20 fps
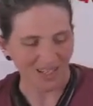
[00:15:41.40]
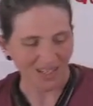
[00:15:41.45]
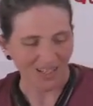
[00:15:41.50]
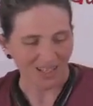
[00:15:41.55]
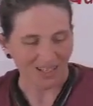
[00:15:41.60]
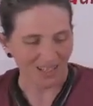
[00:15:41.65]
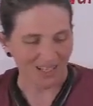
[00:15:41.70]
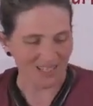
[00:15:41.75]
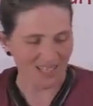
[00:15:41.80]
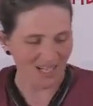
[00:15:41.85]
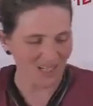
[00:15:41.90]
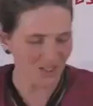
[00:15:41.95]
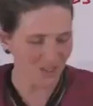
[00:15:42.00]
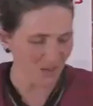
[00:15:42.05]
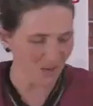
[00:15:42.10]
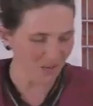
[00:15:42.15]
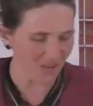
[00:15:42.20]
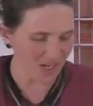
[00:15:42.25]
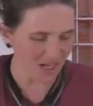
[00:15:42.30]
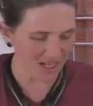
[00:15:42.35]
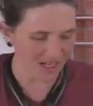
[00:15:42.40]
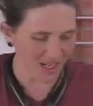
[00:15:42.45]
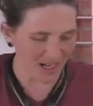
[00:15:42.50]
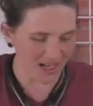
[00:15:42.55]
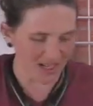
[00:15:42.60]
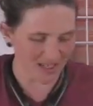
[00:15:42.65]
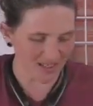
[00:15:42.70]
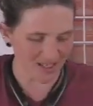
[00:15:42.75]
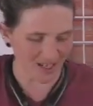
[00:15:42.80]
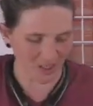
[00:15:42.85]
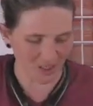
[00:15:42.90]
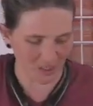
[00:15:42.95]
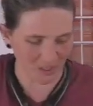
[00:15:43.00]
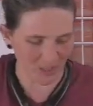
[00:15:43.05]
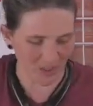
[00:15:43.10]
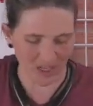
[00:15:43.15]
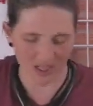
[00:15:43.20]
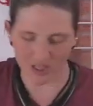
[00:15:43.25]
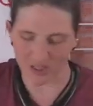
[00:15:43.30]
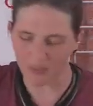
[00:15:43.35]
Because I do think I sucker
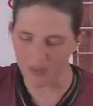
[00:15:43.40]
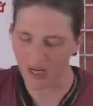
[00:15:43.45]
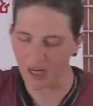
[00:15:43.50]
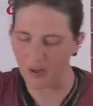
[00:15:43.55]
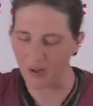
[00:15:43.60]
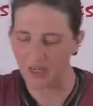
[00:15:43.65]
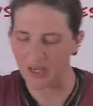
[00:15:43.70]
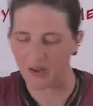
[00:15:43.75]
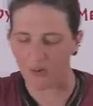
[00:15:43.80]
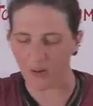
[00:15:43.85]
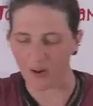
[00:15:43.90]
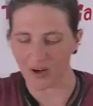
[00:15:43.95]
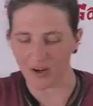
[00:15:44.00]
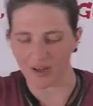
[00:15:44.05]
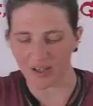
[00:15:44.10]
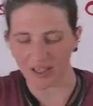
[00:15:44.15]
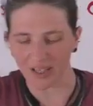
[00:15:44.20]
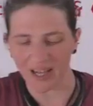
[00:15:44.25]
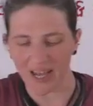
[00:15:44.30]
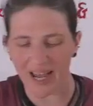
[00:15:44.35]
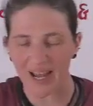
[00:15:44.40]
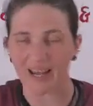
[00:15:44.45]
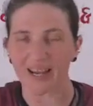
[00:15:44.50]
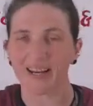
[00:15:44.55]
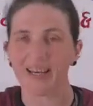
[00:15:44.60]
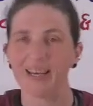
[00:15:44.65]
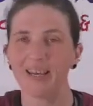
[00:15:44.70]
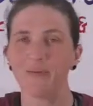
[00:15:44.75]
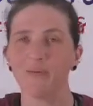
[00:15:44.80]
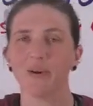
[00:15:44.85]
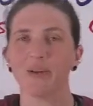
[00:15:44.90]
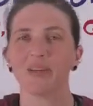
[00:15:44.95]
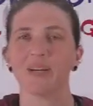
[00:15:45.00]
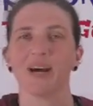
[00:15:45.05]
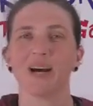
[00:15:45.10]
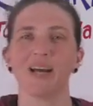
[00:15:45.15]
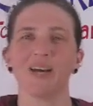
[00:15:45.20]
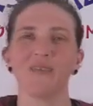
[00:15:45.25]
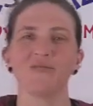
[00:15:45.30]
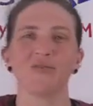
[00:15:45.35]
punched Bo into ordering a hat he would
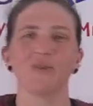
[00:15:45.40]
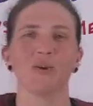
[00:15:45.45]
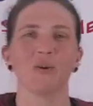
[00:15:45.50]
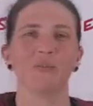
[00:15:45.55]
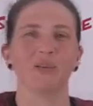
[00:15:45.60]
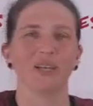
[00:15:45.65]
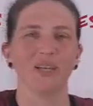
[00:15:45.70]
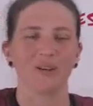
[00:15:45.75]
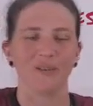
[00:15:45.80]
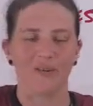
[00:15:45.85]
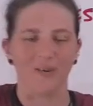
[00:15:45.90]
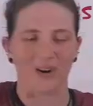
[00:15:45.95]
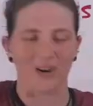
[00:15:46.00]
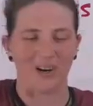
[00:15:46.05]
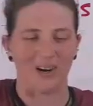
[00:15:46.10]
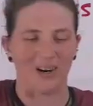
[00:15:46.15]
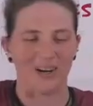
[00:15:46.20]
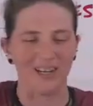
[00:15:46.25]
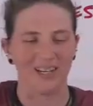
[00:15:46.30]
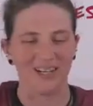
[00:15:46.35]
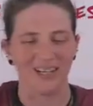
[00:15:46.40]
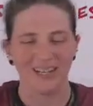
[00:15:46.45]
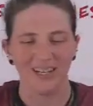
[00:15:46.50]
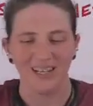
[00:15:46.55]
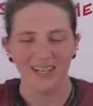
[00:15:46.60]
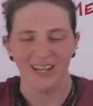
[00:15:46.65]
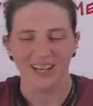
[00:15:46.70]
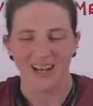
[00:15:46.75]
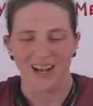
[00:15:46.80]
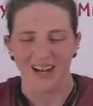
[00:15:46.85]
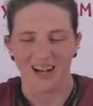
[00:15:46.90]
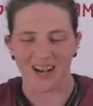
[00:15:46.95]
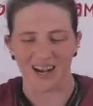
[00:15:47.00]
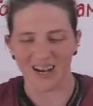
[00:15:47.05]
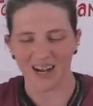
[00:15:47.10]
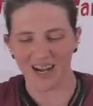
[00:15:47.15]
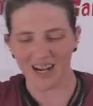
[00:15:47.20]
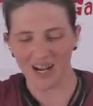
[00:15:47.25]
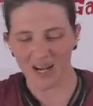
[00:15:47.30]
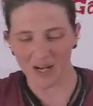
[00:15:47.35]
not have normally ordered.
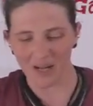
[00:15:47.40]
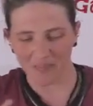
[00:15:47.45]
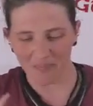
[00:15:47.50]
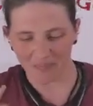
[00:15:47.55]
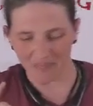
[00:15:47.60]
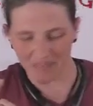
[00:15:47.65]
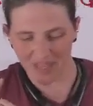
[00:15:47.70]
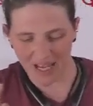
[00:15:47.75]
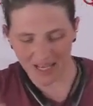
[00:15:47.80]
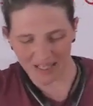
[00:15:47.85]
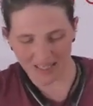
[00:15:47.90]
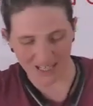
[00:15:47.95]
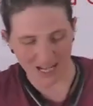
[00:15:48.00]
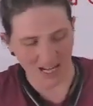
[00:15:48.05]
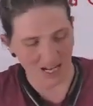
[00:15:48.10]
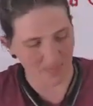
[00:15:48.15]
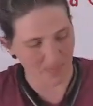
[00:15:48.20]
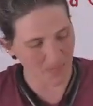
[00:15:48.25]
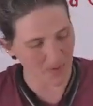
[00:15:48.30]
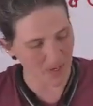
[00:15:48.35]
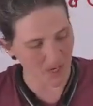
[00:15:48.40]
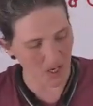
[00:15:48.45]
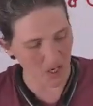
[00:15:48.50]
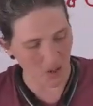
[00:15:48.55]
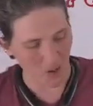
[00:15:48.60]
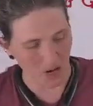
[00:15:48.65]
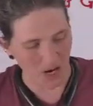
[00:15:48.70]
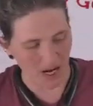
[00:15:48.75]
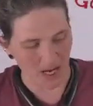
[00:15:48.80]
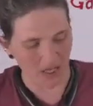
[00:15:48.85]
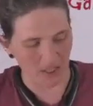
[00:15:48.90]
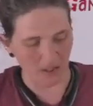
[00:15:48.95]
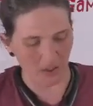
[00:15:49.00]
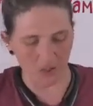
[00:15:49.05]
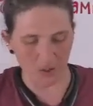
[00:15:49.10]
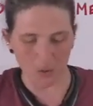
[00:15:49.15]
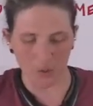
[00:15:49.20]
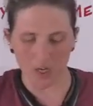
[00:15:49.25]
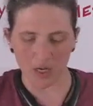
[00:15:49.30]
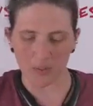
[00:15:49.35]
Next up, though, I
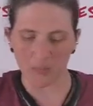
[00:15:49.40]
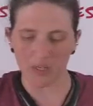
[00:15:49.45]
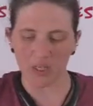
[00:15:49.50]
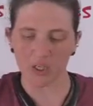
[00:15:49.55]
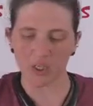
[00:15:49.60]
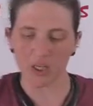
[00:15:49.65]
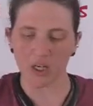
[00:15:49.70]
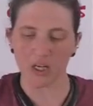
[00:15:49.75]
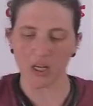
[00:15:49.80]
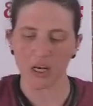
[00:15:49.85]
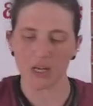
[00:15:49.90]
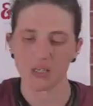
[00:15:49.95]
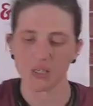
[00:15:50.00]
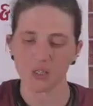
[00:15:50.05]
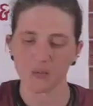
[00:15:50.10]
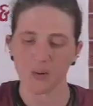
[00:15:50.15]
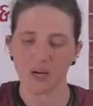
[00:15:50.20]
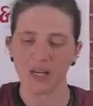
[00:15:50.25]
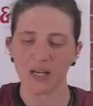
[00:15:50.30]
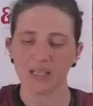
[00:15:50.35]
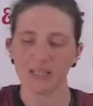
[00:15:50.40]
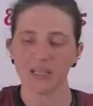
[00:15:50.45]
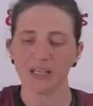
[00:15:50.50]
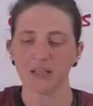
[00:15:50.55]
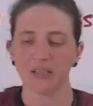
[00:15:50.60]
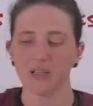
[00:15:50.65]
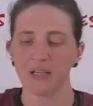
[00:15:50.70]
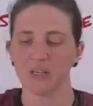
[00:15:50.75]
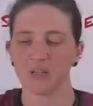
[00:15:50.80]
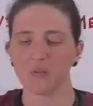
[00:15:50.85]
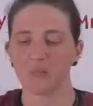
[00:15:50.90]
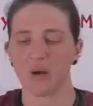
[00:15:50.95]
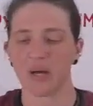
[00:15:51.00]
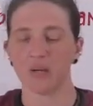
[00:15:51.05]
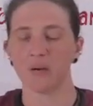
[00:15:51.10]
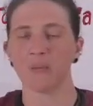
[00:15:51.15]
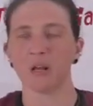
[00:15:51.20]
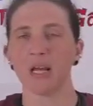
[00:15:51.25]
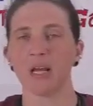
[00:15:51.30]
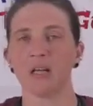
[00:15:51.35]
do want to mention Spine Tingling
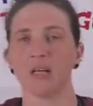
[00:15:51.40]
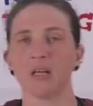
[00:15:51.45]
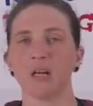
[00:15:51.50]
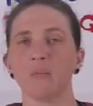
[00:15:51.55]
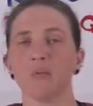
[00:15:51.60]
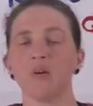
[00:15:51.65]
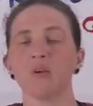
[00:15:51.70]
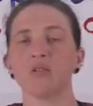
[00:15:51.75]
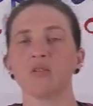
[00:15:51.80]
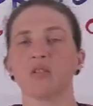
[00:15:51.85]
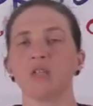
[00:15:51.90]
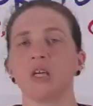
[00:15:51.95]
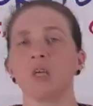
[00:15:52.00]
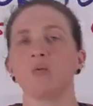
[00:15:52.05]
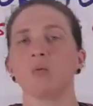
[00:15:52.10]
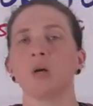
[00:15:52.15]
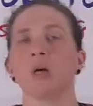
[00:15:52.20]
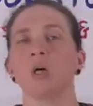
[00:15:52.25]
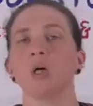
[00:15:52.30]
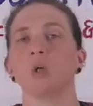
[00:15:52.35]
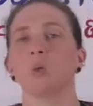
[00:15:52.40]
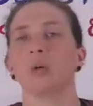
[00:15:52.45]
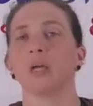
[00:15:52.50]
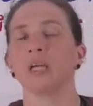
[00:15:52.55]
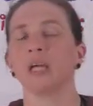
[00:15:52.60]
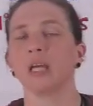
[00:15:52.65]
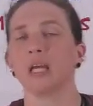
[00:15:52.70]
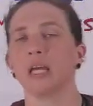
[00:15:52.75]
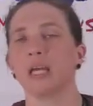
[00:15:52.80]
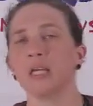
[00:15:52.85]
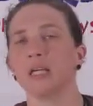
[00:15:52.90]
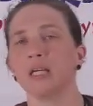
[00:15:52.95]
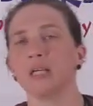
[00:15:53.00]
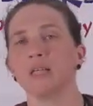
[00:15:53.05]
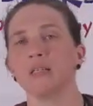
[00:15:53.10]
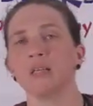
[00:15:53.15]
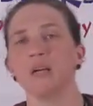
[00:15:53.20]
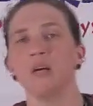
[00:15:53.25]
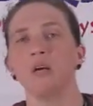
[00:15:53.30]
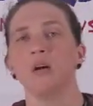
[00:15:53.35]
Spider-Man number 0. It
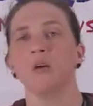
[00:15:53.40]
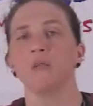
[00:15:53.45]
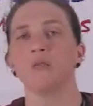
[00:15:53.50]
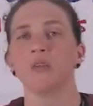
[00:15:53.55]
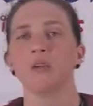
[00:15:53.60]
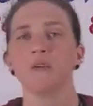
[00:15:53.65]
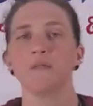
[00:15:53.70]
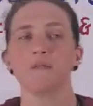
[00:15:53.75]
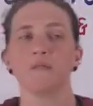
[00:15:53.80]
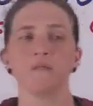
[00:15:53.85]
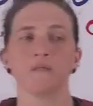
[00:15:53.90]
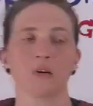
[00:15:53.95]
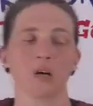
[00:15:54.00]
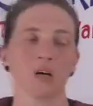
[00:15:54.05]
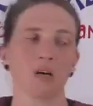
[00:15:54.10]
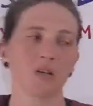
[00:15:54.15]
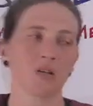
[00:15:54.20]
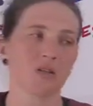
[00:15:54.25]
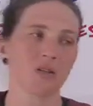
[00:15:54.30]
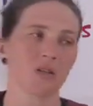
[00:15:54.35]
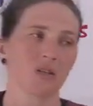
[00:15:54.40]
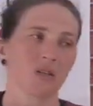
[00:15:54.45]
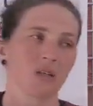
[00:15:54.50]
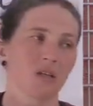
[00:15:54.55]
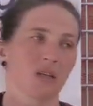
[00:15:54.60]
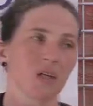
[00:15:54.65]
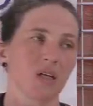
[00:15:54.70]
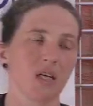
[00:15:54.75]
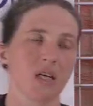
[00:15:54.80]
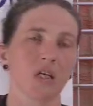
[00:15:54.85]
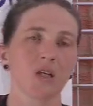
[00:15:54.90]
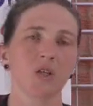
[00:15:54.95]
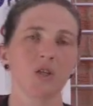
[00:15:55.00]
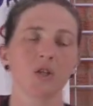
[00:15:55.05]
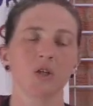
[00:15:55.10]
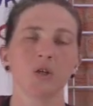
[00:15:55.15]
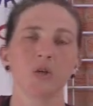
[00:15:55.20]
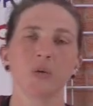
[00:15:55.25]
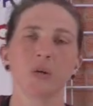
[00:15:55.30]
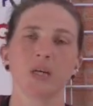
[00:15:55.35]
is the first
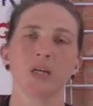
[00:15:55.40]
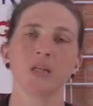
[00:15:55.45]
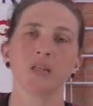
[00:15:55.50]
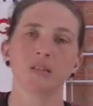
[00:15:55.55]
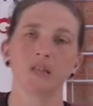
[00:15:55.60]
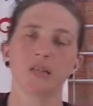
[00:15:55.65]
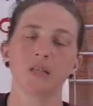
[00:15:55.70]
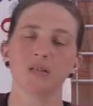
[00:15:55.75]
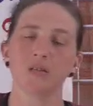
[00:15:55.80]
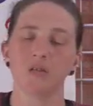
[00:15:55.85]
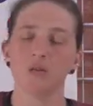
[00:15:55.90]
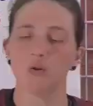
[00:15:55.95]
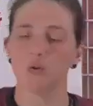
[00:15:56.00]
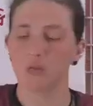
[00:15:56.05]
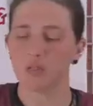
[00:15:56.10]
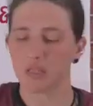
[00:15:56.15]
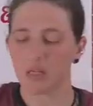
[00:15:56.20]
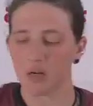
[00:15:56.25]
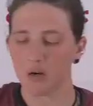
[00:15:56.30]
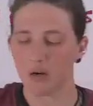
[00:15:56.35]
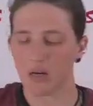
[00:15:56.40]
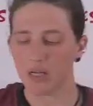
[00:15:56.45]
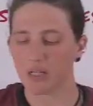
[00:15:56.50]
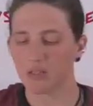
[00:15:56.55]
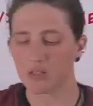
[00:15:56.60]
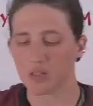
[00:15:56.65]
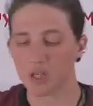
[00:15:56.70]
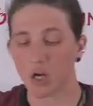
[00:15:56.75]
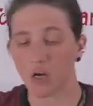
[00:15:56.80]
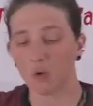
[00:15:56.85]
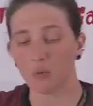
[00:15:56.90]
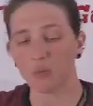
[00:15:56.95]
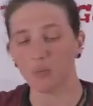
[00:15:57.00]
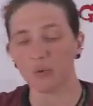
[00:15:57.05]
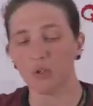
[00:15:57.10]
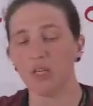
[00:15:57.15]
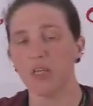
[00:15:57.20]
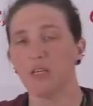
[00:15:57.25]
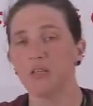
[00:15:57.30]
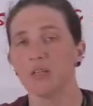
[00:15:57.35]
issue in this new series. So
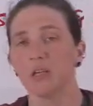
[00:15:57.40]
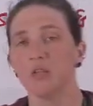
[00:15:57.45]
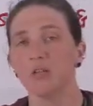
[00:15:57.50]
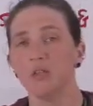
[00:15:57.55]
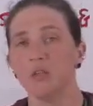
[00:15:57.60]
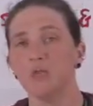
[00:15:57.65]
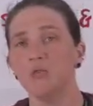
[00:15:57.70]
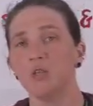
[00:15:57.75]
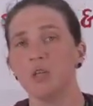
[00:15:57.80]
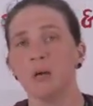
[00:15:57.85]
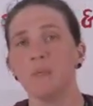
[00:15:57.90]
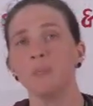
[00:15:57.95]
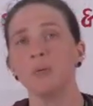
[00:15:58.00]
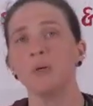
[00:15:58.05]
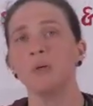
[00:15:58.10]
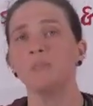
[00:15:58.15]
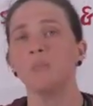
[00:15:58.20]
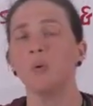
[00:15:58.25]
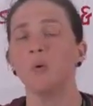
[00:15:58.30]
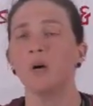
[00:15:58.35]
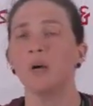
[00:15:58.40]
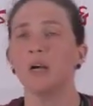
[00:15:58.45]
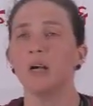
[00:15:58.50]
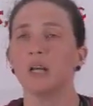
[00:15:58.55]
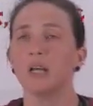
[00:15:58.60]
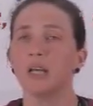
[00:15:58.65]
please do jump on board.